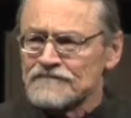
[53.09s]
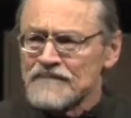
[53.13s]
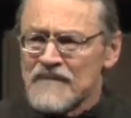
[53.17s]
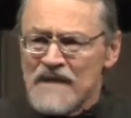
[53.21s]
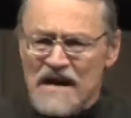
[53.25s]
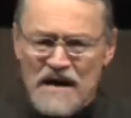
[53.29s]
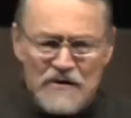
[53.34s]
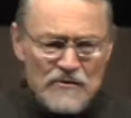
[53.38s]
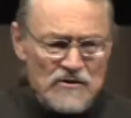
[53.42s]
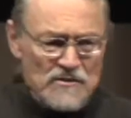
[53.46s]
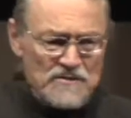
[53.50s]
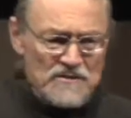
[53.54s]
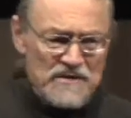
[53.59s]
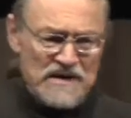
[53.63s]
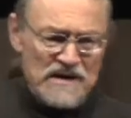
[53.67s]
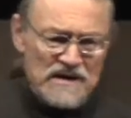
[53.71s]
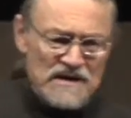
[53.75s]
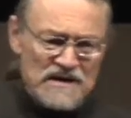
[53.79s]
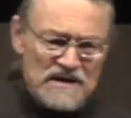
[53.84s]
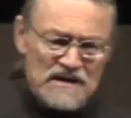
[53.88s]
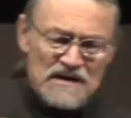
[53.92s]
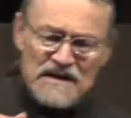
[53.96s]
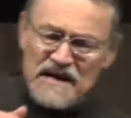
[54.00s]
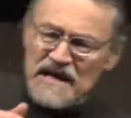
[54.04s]
I would
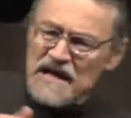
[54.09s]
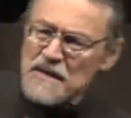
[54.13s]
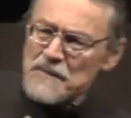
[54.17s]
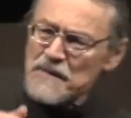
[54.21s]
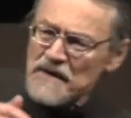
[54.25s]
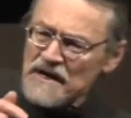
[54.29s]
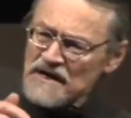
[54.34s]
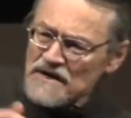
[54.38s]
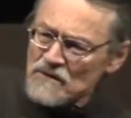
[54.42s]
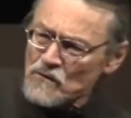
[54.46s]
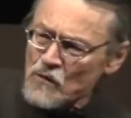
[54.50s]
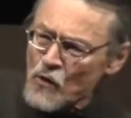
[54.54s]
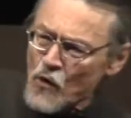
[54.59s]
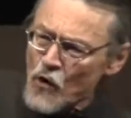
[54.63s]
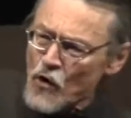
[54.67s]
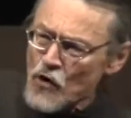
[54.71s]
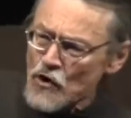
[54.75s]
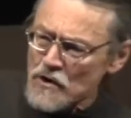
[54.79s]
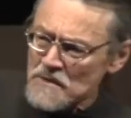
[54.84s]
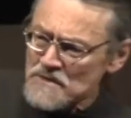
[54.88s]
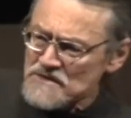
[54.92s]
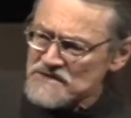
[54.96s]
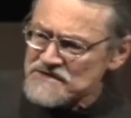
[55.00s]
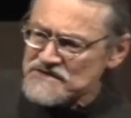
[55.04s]
be keeping it
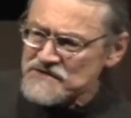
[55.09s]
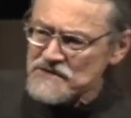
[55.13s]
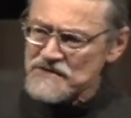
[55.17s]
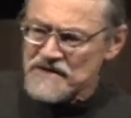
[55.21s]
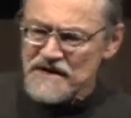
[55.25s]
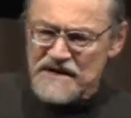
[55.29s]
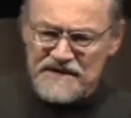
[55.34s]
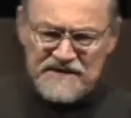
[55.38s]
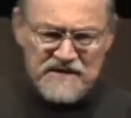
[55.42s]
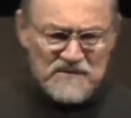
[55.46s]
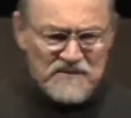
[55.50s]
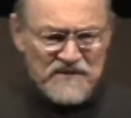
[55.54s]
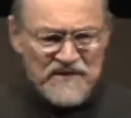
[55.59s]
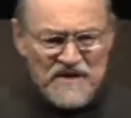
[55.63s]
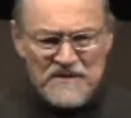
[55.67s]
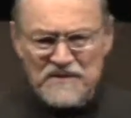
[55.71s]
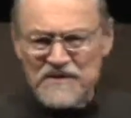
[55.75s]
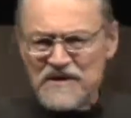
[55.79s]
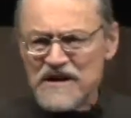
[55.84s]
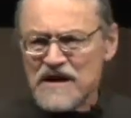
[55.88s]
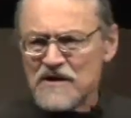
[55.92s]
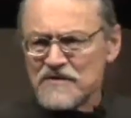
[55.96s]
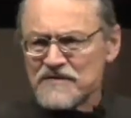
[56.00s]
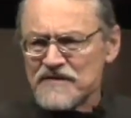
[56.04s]
warm so that the
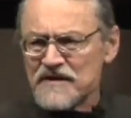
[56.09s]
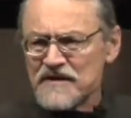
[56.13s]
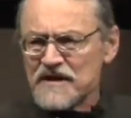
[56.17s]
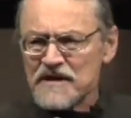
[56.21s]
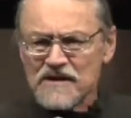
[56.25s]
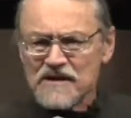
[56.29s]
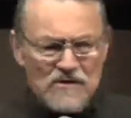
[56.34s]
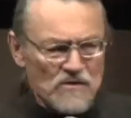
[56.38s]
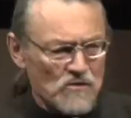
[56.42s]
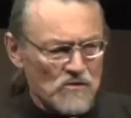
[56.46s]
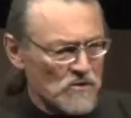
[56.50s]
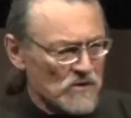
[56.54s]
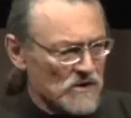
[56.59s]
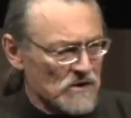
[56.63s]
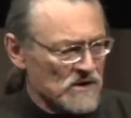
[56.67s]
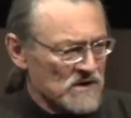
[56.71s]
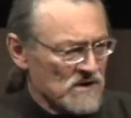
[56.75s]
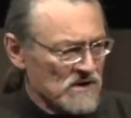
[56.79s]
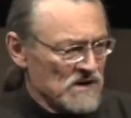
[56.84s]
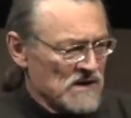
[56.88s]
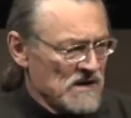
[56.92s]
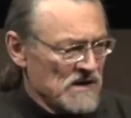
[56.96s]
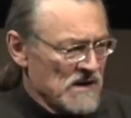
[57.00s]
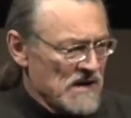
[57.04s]
people out there who were
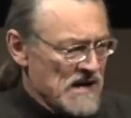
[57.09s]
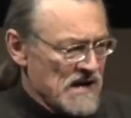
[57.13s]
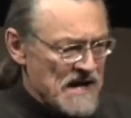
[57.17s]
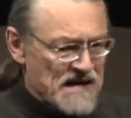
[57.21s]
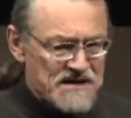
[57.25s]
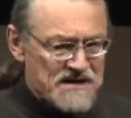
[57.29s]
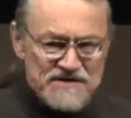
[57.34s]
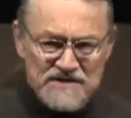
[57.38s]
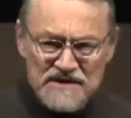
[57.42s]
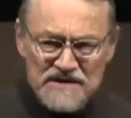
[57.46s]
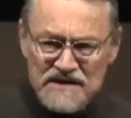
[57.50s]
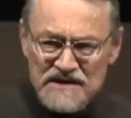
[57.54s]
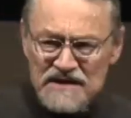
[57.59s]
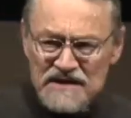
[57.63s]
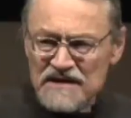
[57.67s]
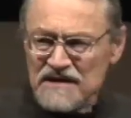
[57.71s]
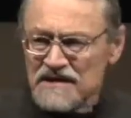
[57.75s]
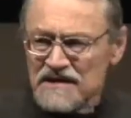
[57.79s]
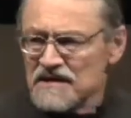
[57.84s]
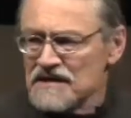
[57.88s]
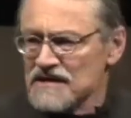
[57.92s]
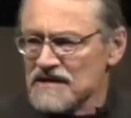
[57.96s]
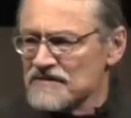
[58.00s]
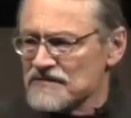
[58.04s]
actually
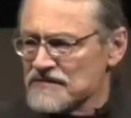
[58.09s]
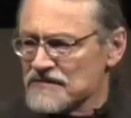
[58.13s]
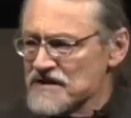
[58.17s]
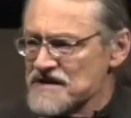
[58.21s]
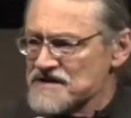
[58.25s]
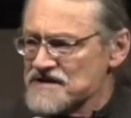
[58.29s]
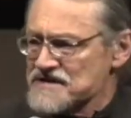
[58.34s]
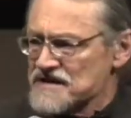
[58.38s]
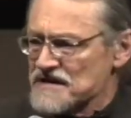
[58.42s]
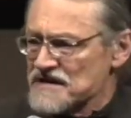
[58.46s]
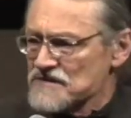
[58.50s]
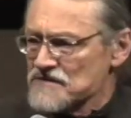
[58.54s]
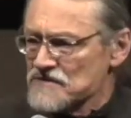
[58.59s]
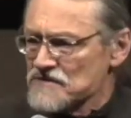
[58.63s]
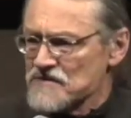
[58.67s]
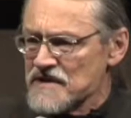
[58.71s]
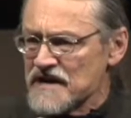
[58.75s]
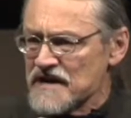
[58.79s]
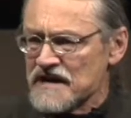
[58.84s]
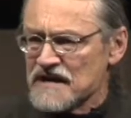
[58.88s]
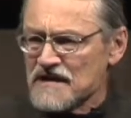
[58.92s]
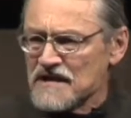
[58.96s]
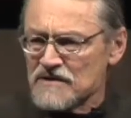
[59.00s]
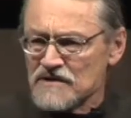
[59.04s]
freezing the
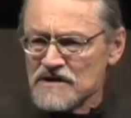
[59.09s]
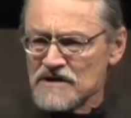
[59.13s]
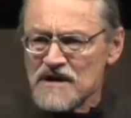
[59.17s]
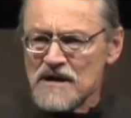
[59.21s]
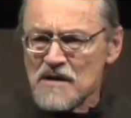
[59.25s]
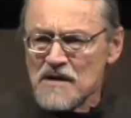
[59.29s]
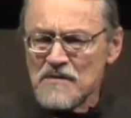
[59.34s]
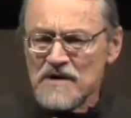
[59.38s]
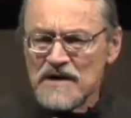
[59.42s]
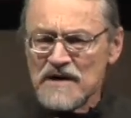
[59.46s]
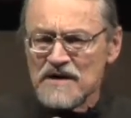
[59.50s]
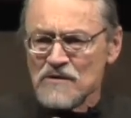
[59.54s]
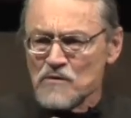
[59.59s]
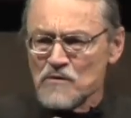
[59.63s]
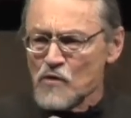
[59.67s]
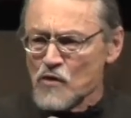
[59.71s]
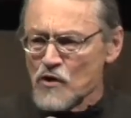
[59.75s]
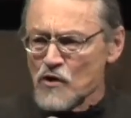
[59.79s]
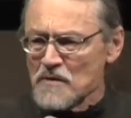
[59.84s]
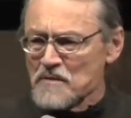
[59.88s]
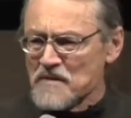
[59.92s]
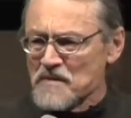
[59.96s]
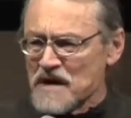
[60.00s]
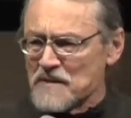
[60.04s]
rink could come in and
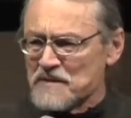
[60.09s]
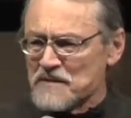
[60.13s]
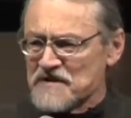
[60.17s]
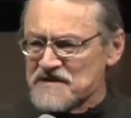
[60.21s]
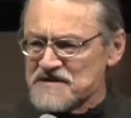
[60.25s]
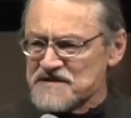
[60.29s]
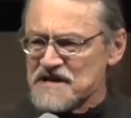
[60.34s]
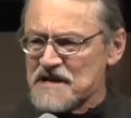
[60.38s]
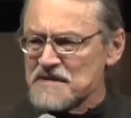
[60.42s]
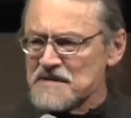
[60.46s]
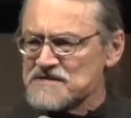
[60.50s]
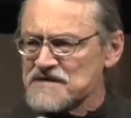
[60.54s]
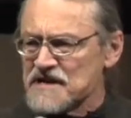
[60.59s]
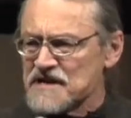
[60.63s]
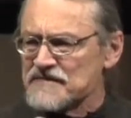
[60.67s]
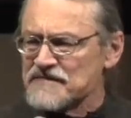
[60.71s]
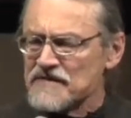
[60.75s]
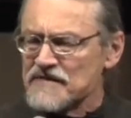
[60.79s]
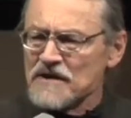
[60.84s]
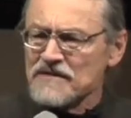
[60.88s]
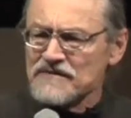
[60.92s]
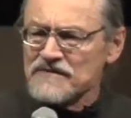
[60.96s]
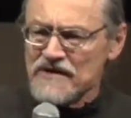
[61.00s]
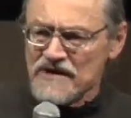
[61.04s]
warm up at times. I
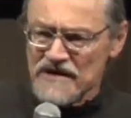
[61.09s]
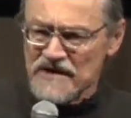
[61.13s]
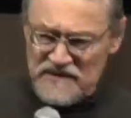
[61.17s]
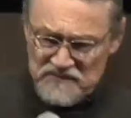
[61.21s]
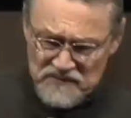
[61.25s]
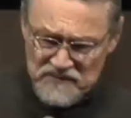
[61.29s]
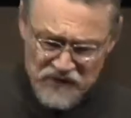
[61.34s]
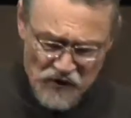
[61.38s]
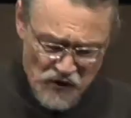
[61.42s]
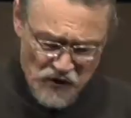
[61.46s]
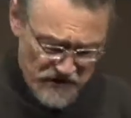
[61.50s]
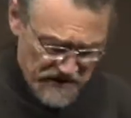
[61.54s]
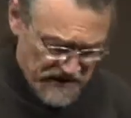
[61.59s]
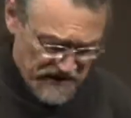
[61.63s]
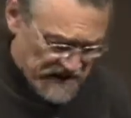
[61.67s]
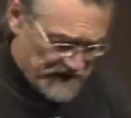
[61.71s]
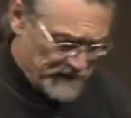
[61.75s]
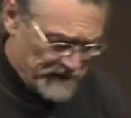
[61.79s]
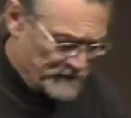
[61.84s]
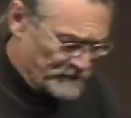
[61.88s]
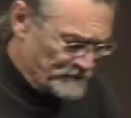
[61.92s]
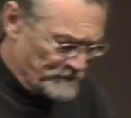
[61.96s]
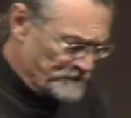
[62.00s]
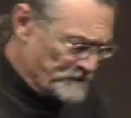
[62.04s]
felt very important.
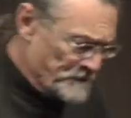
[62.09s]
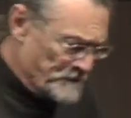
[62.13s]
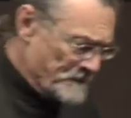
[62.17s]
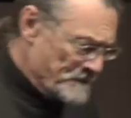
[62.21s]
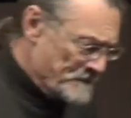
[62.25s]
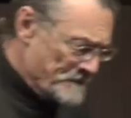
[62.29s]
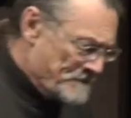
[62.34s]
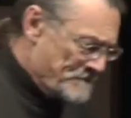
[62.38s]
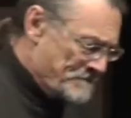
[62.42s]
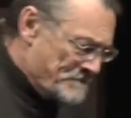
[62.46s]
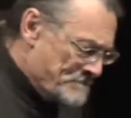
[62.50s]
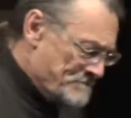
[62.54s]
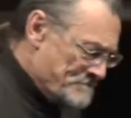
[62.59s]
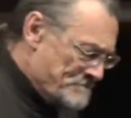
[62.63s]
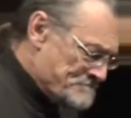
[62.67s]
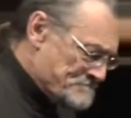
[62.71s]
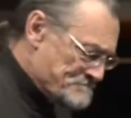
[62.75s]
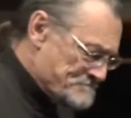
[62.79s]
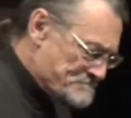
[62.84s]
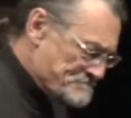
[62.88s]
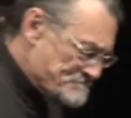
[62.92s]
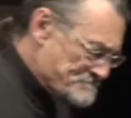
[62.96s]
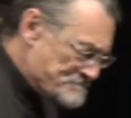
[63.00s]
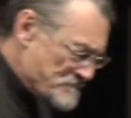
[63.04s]

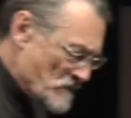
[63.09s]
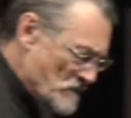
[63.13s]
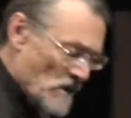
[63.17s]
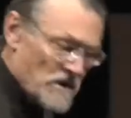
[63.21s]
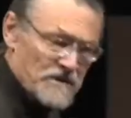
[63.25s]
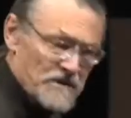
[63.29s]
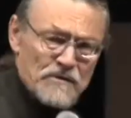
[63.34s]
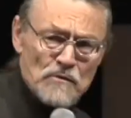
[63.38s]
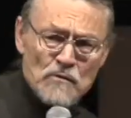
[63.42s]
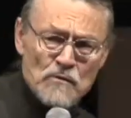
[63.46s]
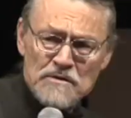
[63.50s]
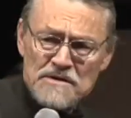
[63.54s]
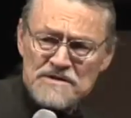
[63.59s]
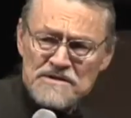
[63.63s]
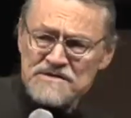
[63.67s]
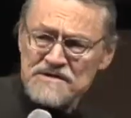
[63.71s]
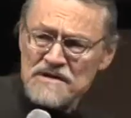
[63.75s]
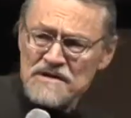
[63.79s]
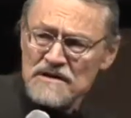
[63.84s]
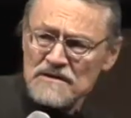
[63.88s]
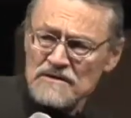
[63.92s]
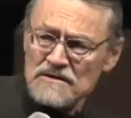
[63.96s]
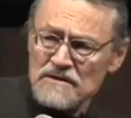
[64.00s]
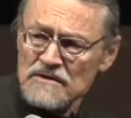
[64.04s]
Well, the oldest
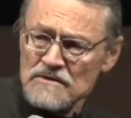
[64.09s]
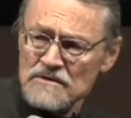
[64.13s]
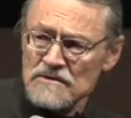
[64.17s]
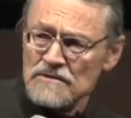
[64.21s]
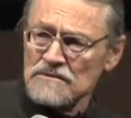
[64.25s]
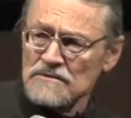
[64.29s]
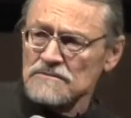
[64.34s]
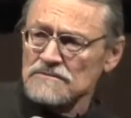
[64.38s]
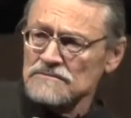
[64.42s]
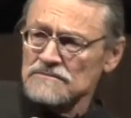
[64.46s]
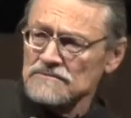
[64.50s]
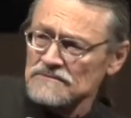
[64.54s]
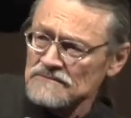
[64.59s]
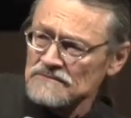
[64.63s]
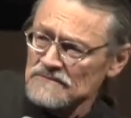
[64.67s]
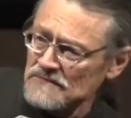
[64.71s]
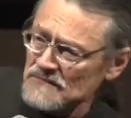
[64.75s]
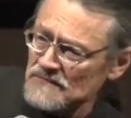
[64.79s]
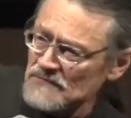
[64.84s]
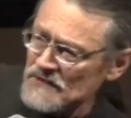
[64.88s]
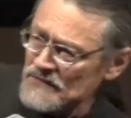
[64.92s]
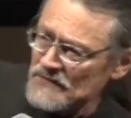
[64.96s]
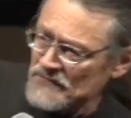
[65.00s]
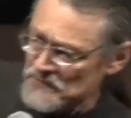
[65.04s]
son, know,
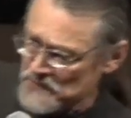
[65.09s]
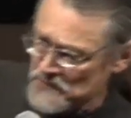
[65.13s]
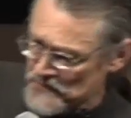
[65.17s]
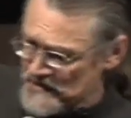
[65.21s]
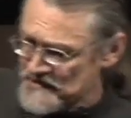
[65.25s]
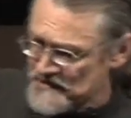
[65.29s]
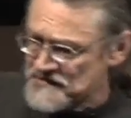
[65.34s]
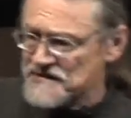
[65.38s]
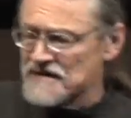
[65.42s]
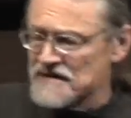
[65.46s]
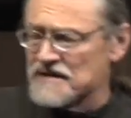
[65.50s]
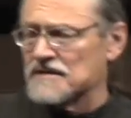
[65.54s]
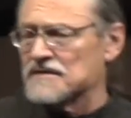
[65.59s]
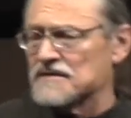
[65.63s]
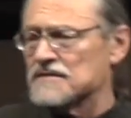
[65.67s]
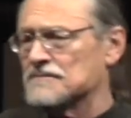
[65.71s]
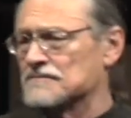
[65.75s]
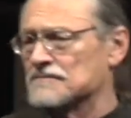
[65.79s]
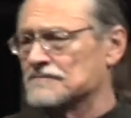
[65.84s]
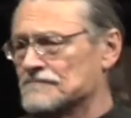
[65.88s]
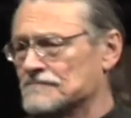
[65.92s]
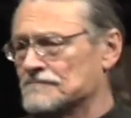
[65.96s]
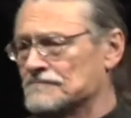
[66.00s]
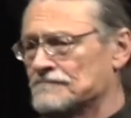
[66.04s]
of the president
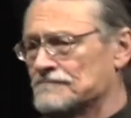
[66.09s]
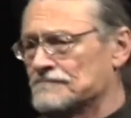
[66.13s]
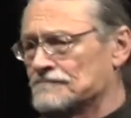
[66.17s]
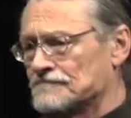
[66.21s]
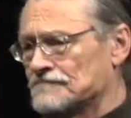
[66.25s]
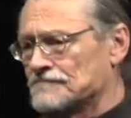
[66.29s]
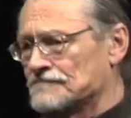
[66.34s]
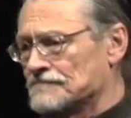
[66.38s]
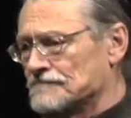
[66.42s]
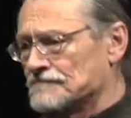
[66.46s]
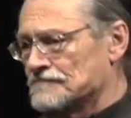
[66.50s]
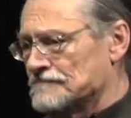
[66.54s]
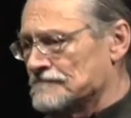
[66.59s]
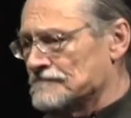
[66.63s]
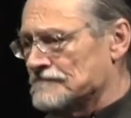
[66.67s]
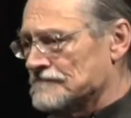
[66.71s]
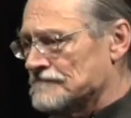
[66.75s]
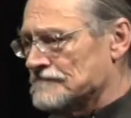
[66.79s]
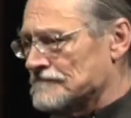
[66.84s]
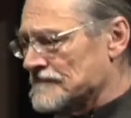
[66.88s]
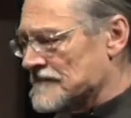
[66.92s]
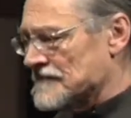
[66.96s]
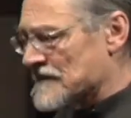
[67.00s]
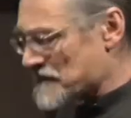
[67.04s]

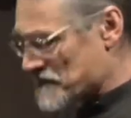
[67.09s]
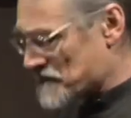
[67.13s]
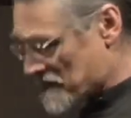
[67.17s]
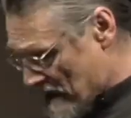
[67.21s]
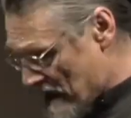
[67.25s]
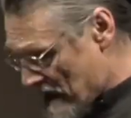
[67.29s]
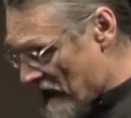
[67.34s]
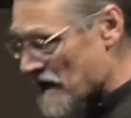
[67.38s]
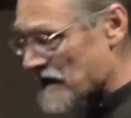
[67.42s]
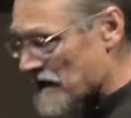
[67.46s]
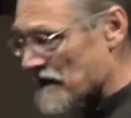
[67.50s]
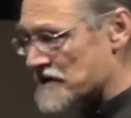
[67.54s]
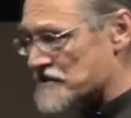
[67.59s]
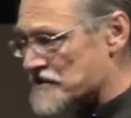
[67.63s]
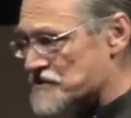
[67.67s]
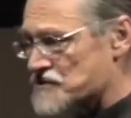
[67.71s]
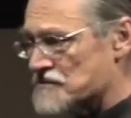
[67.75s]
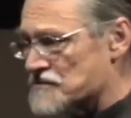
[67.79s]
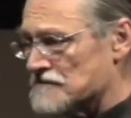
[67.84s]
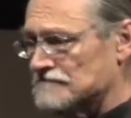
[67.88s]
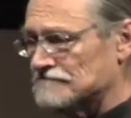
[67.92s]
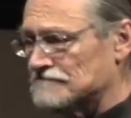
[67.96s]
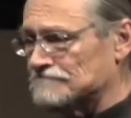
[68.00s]
of the college.